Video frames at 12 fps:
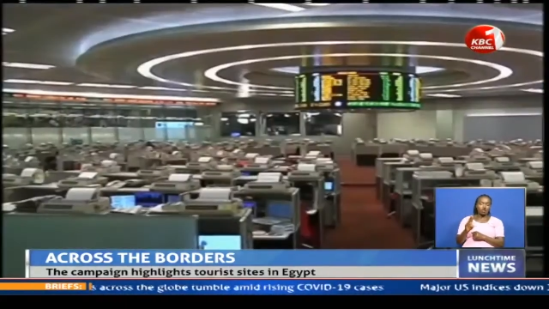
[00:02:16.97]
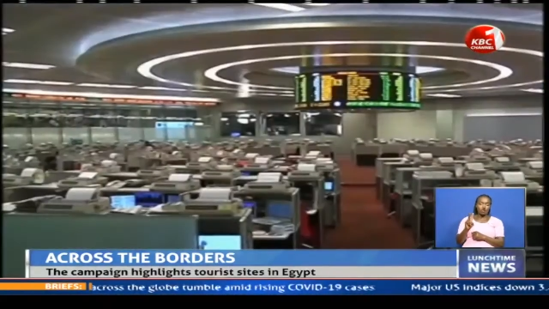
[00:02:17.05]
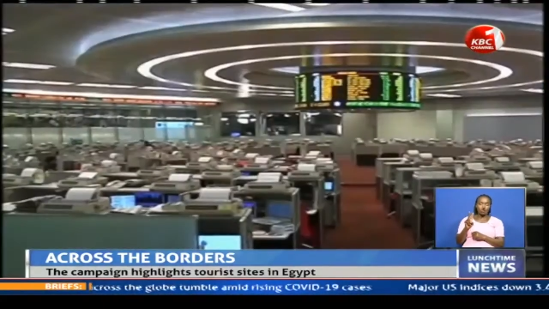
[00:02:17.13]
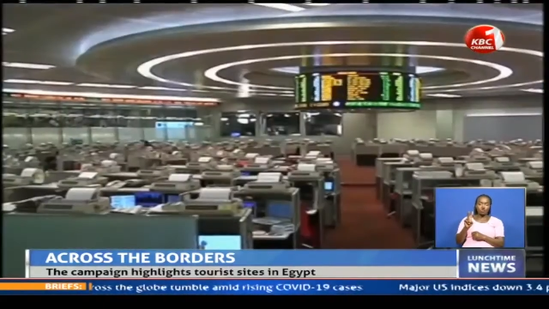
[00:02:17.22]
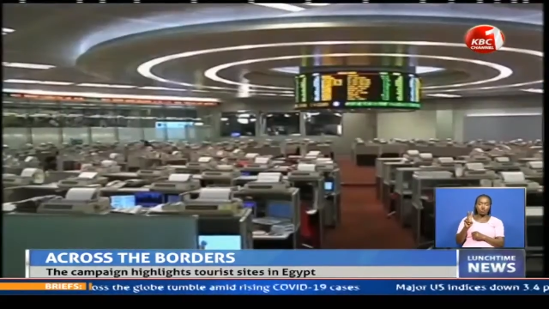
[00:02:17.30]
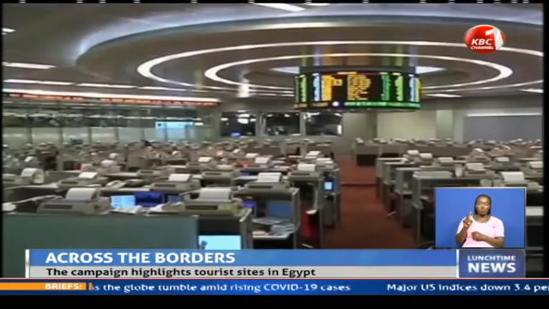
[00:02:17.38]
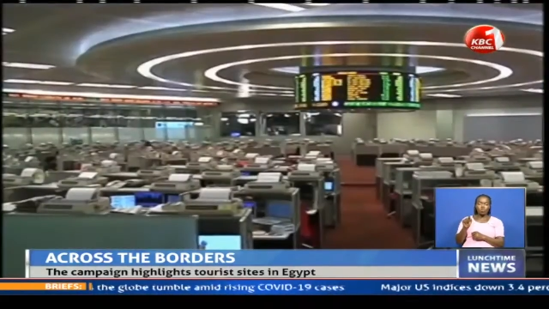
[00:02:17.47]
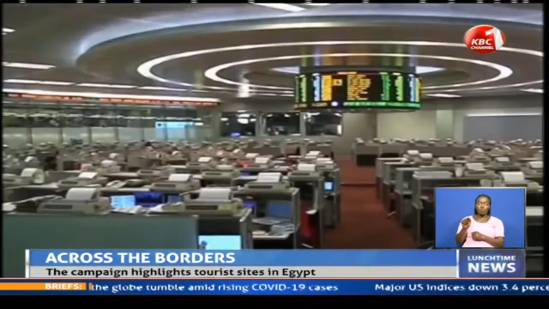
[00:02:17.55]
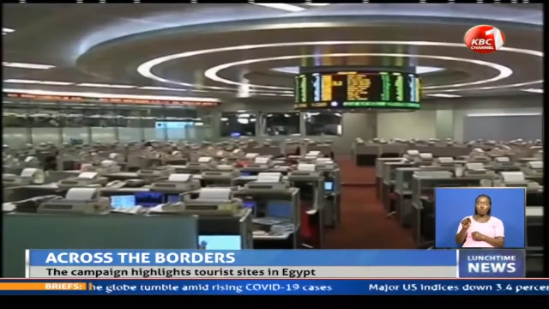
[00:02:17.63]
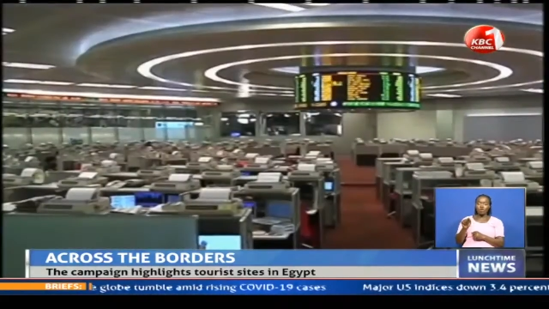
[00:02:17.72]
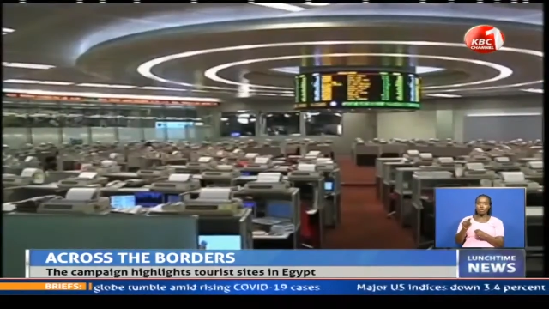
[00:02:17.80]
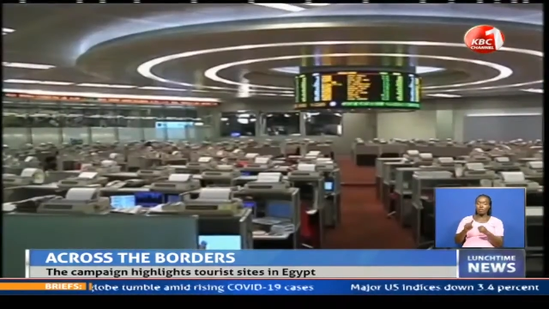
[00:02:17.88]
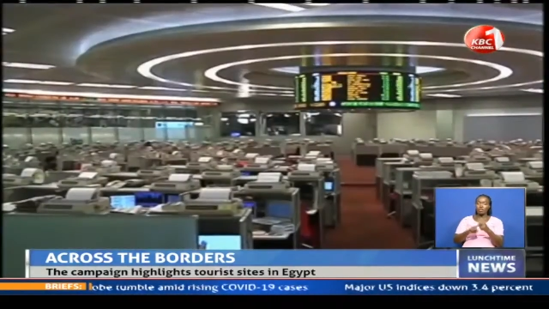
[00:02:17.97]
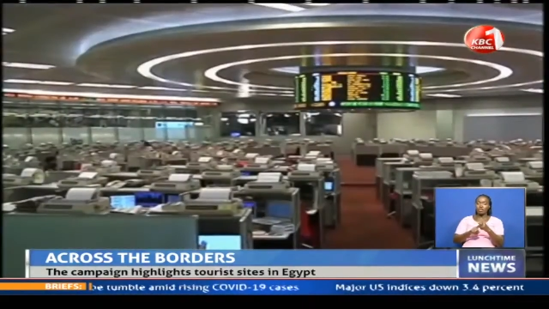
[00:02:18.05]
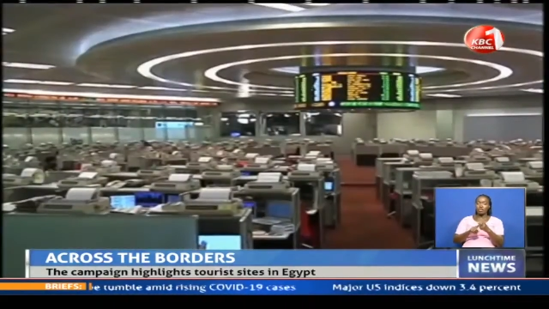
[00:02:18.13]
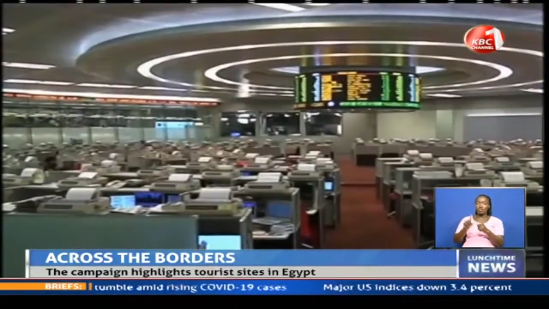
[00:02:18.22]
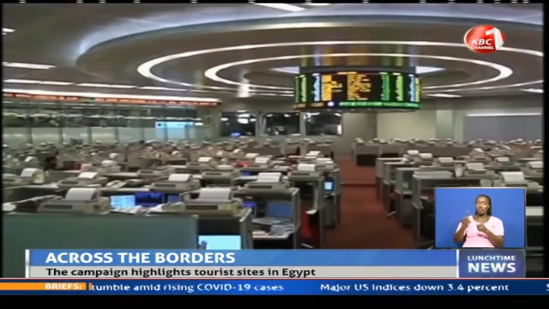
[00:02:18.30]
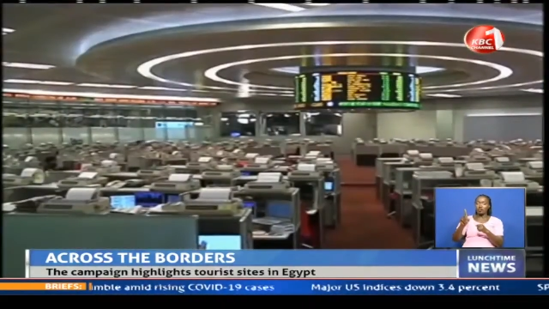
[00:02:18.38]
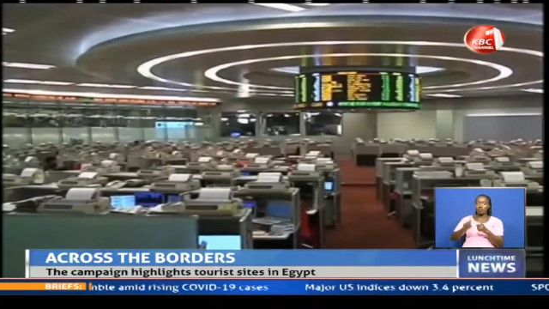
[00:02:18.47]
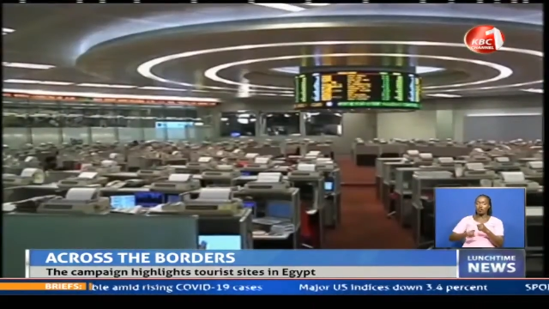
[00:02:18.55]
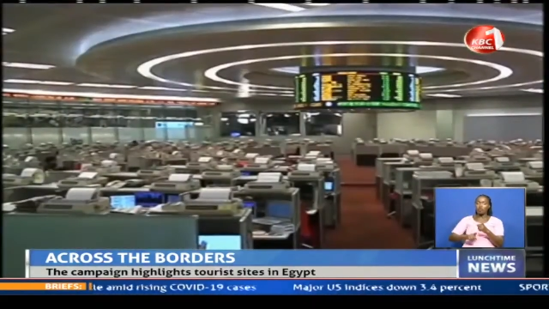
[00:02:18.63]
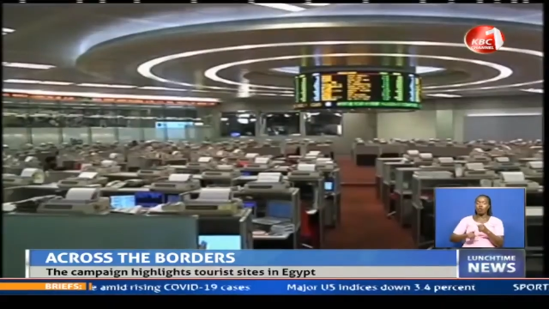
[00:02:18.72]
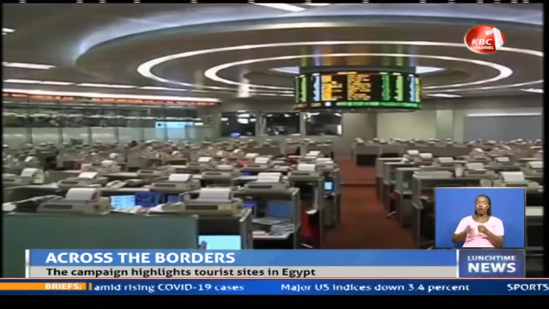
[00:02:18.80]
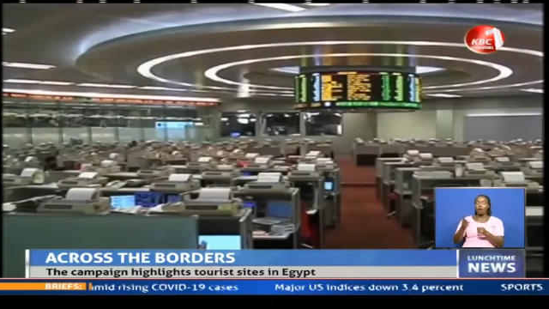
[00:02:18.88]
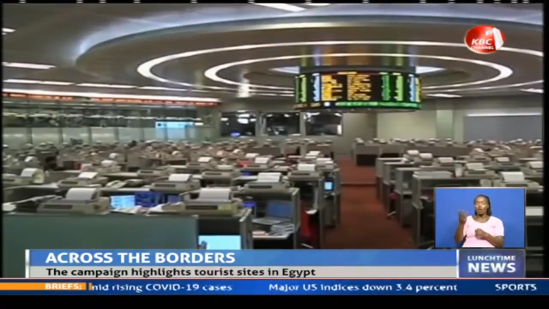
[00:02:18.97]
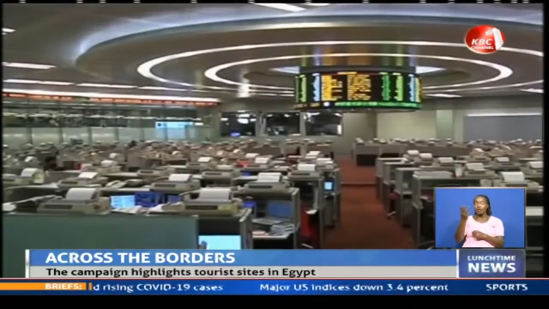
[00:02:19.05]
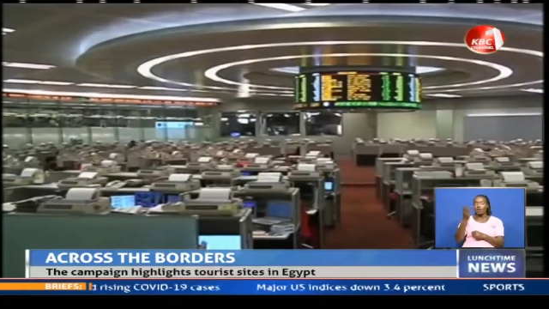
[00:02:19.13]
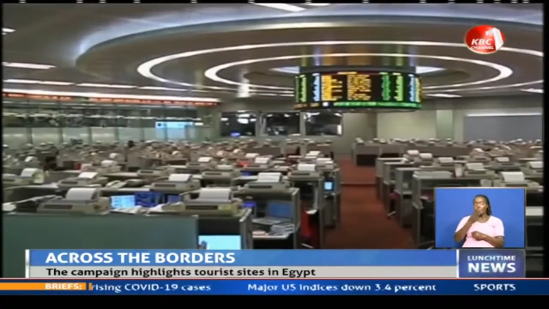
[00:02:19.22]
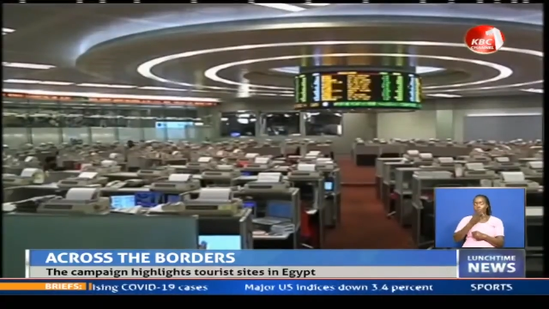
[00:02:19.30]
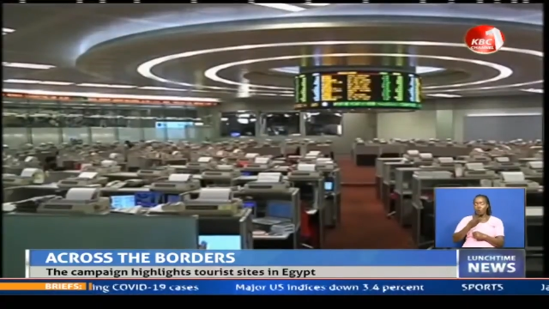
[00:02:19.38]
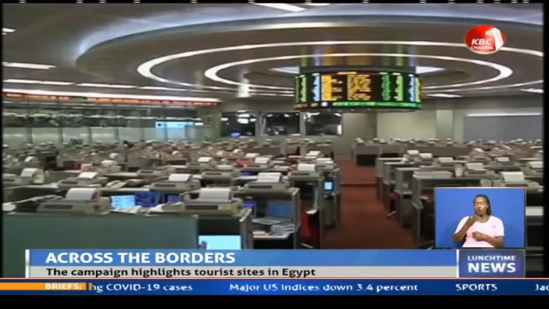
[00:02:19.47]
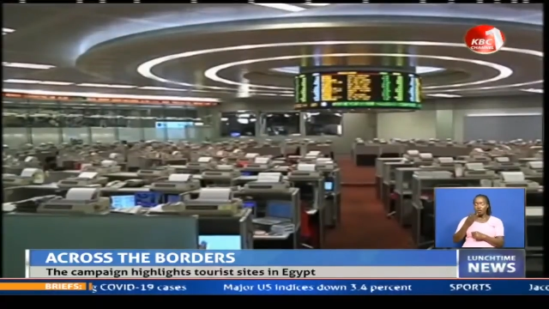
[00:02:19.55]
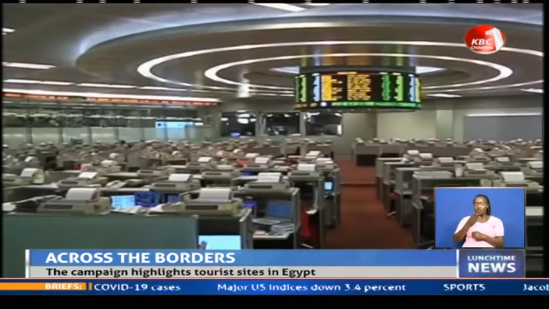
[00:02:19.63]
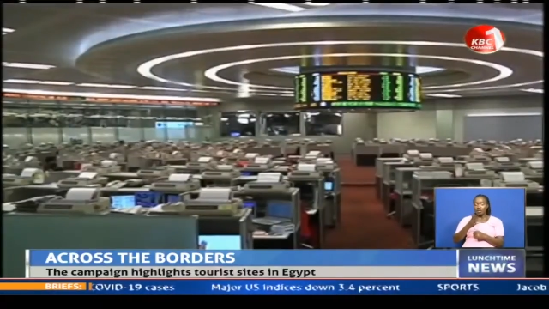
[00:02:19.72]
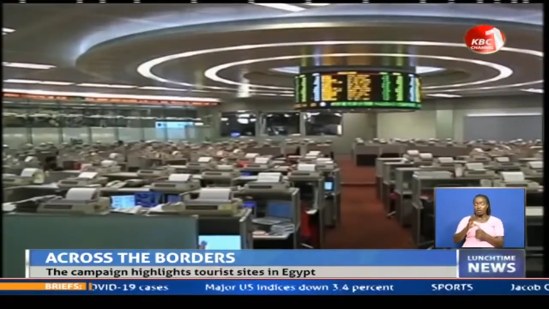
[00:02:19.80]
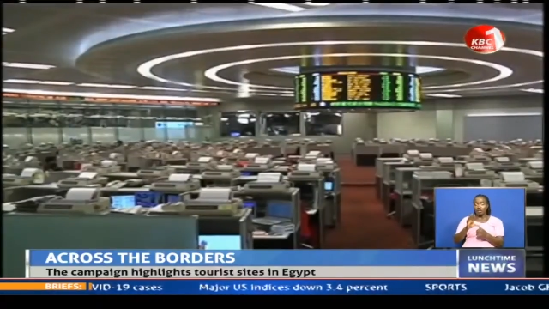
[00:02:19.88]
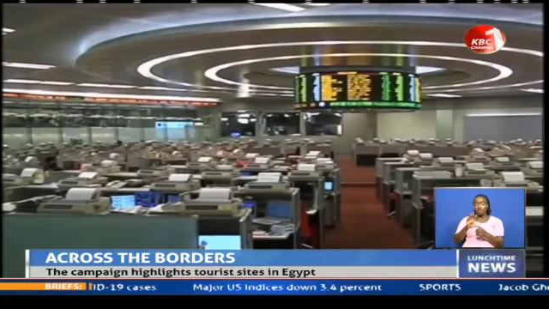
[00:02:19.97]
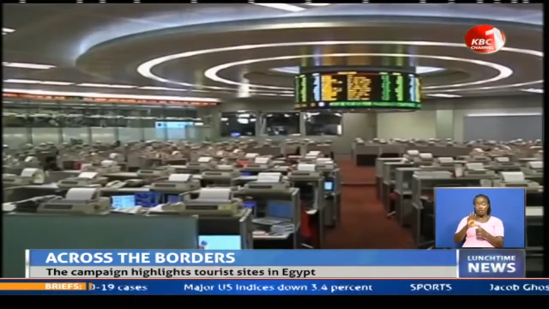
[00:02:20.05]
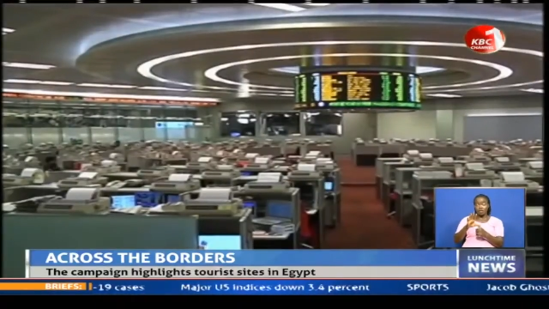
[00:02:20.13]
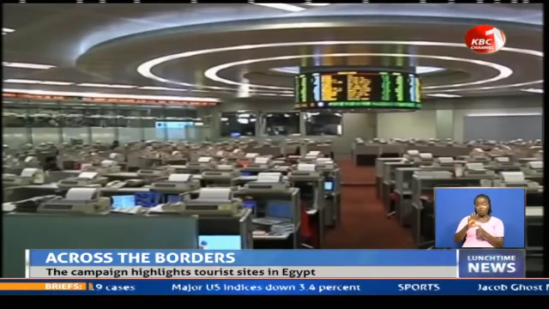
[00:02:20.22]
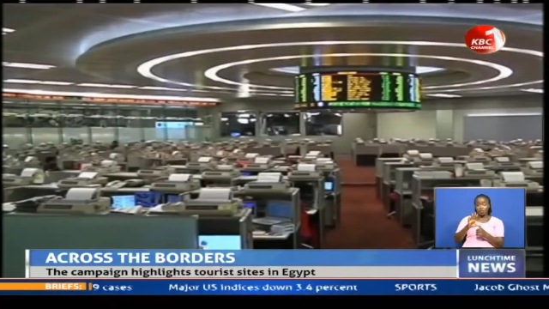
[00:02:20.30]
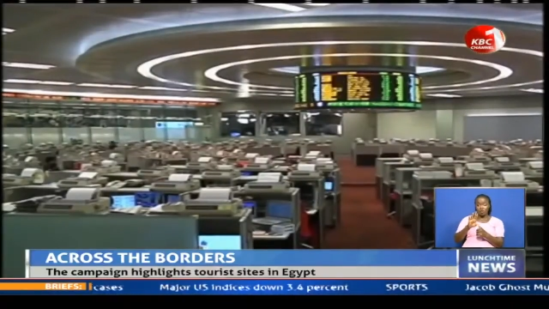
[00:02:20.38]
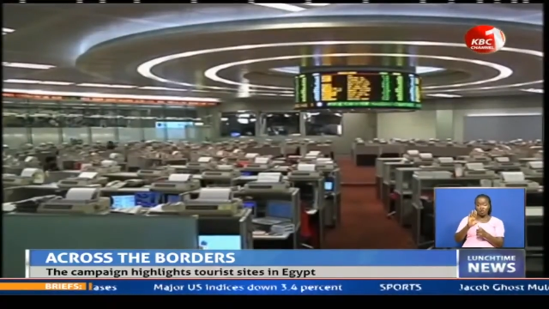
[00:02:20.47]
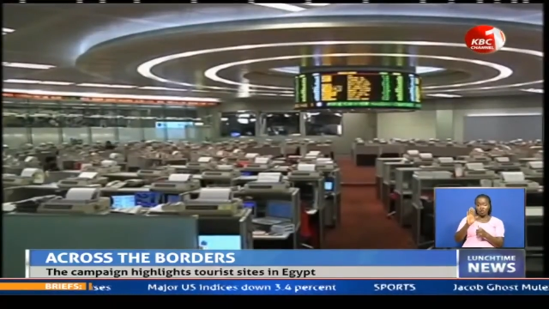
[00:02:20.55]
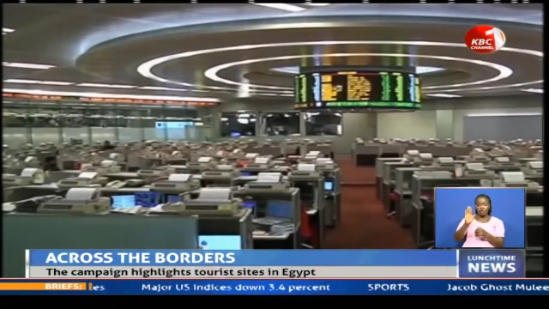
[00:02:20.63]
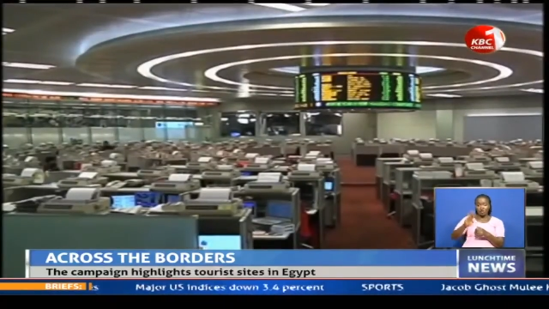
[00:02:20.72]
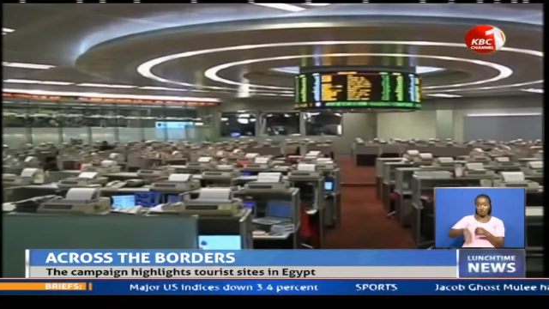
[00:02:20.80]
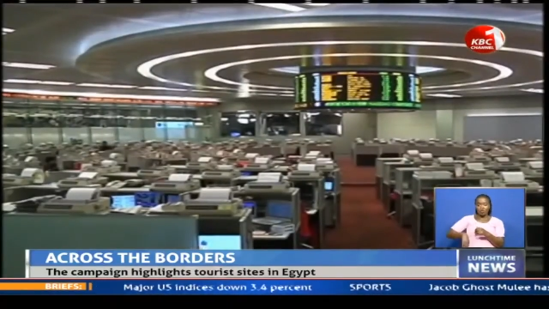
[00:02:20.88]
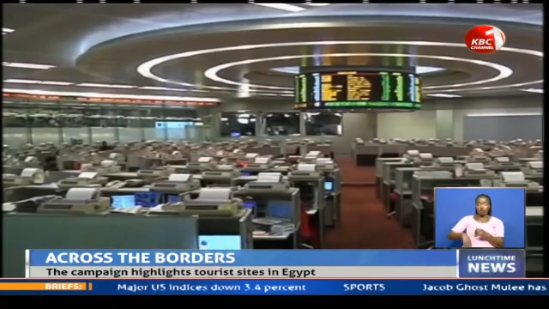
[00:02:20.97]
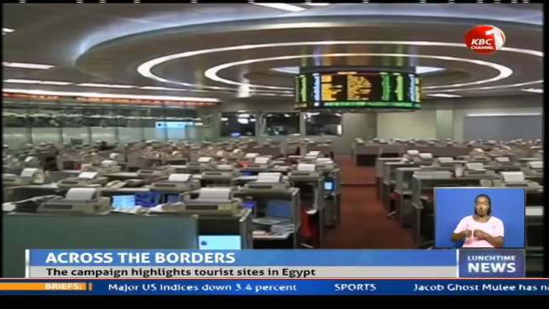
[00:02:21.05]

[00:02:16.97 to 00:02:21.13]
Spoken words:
(no speaker visible)